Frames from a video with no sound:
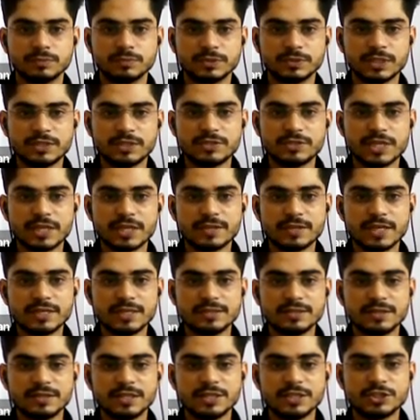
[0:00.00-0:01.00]
Just take the
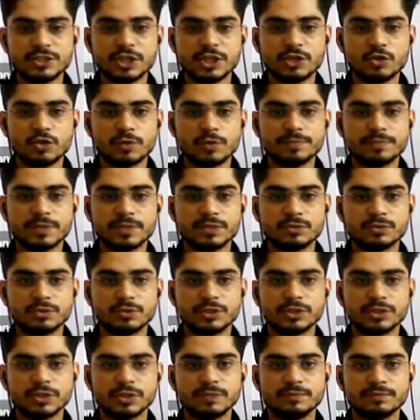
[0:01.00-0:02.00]
screenshot of this
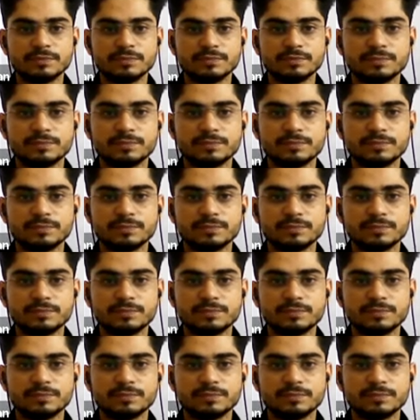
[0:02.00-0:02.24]
question.